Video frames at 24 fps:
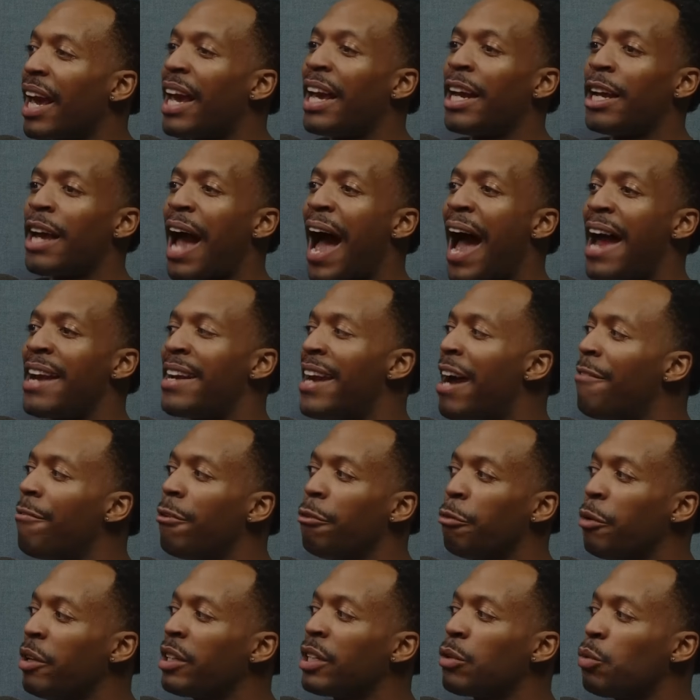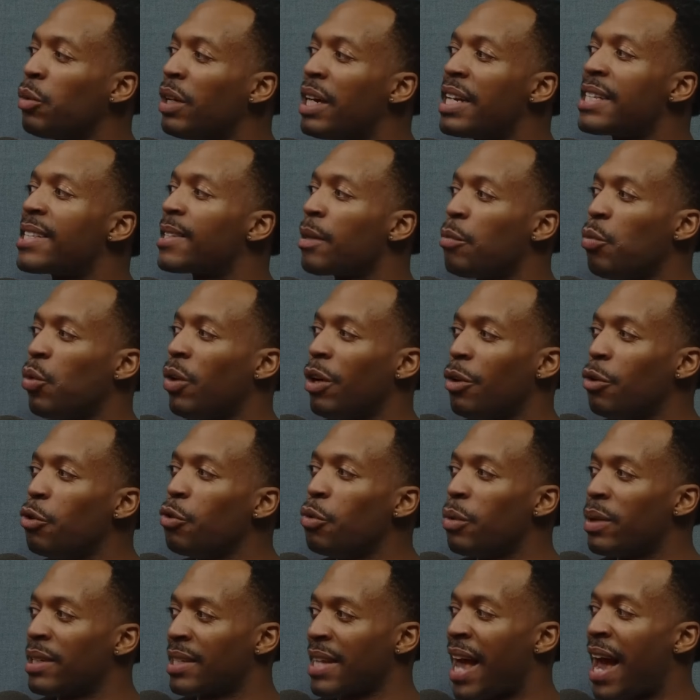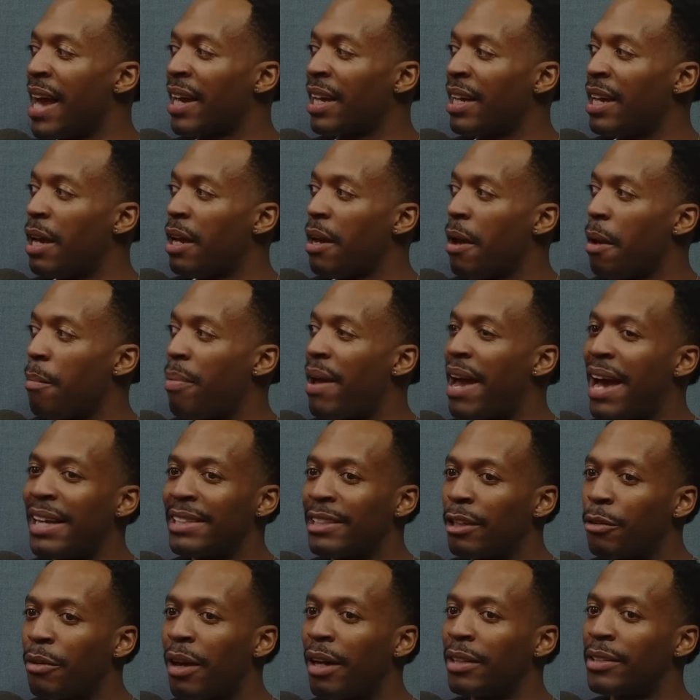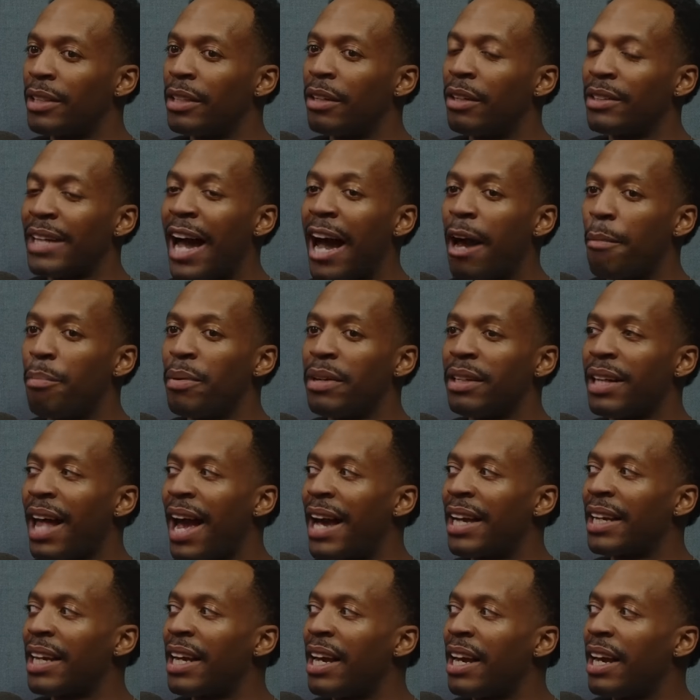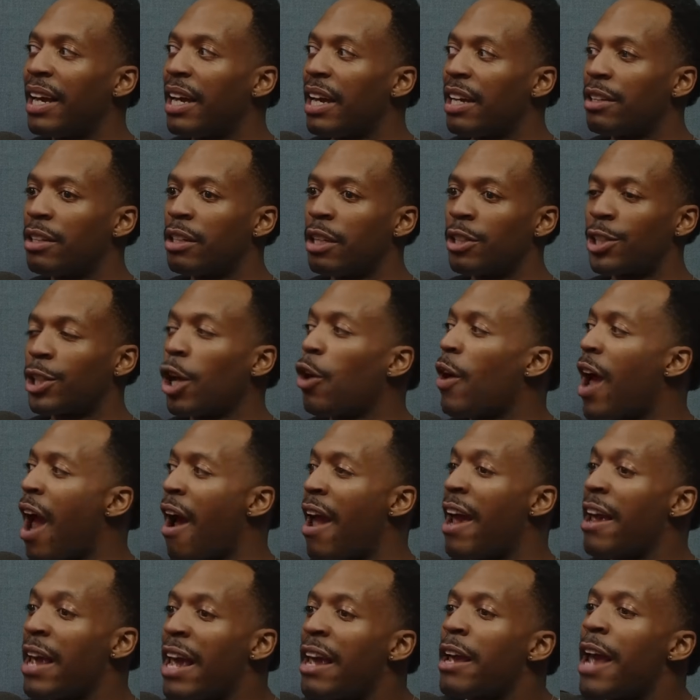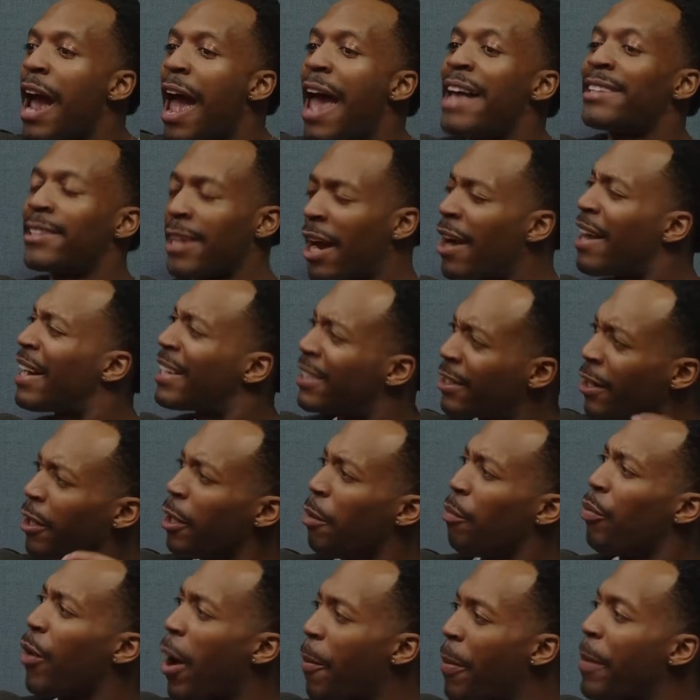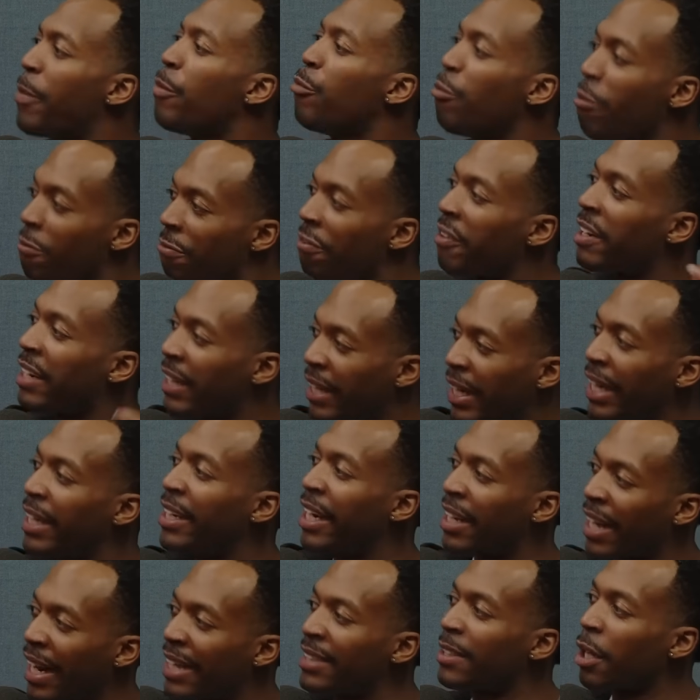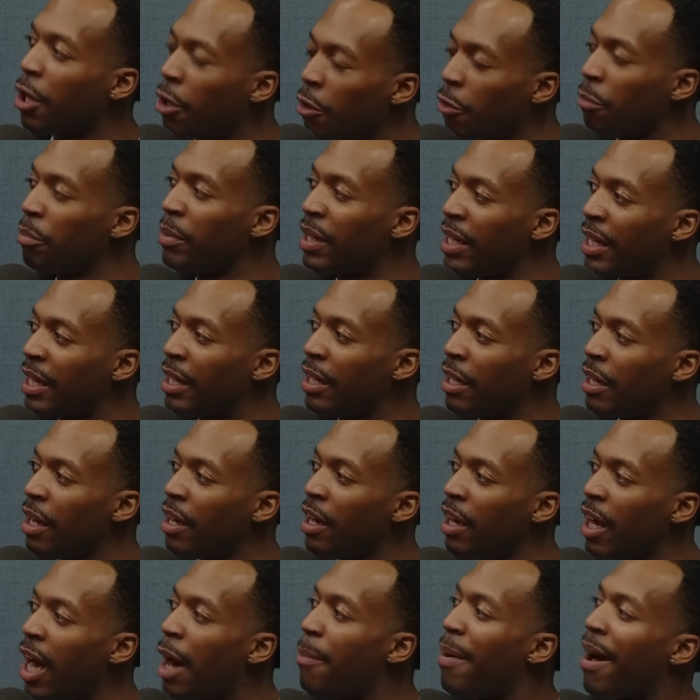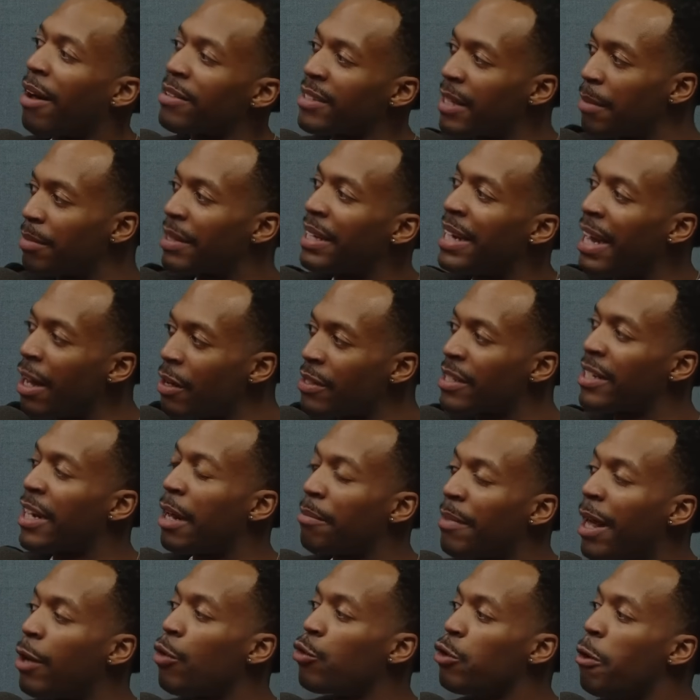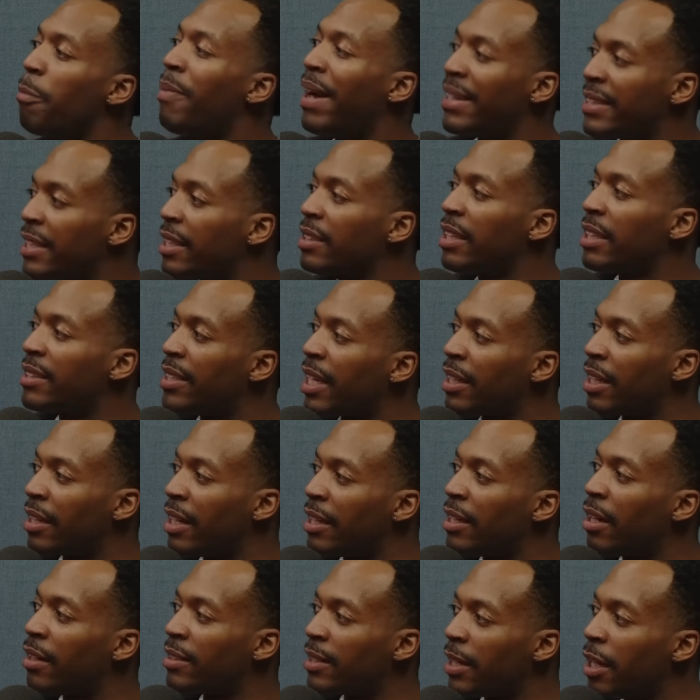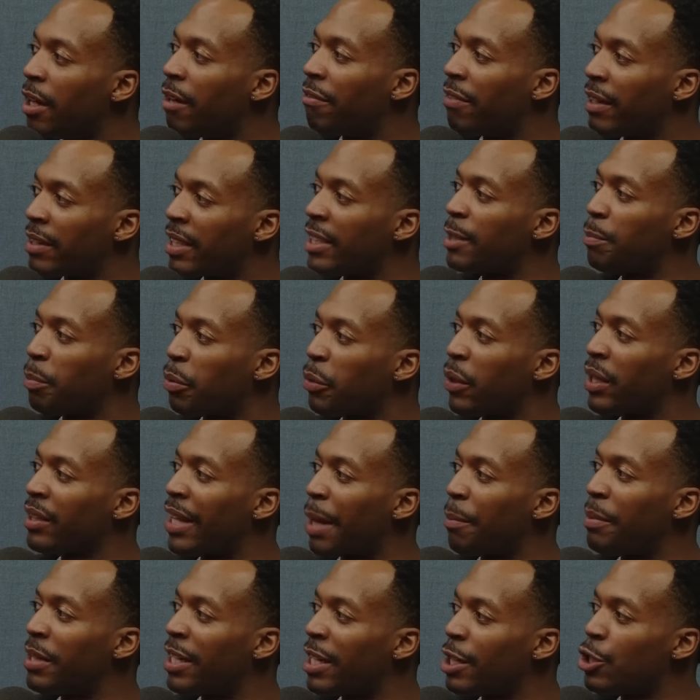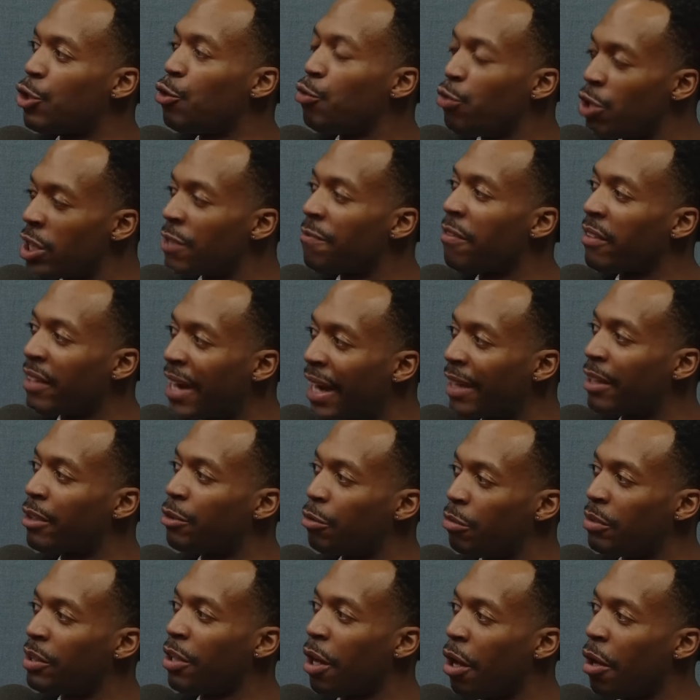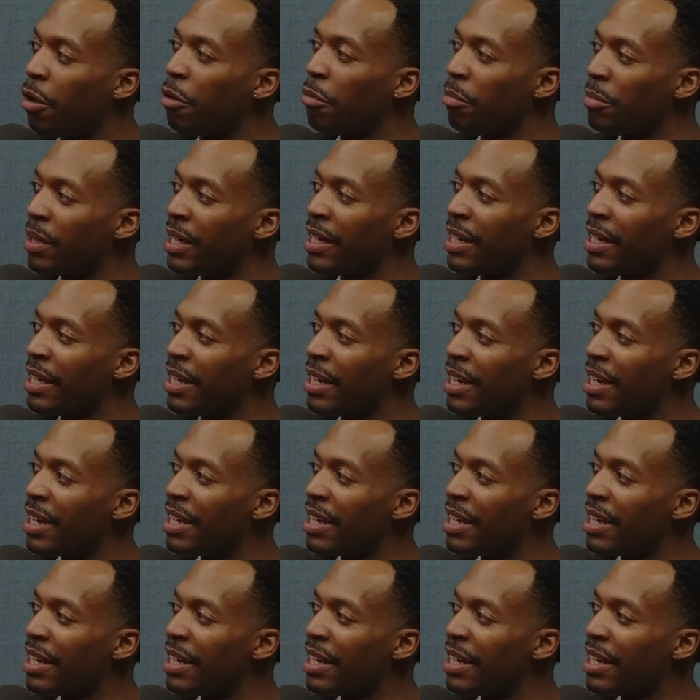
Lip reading: And I never really was someone who was like passing around secrets. I'd be like, so at a certain point, people will forget that they told me about something else. And I'm like, you're basically telling on yourself at this point, like, because you just forgot that you told me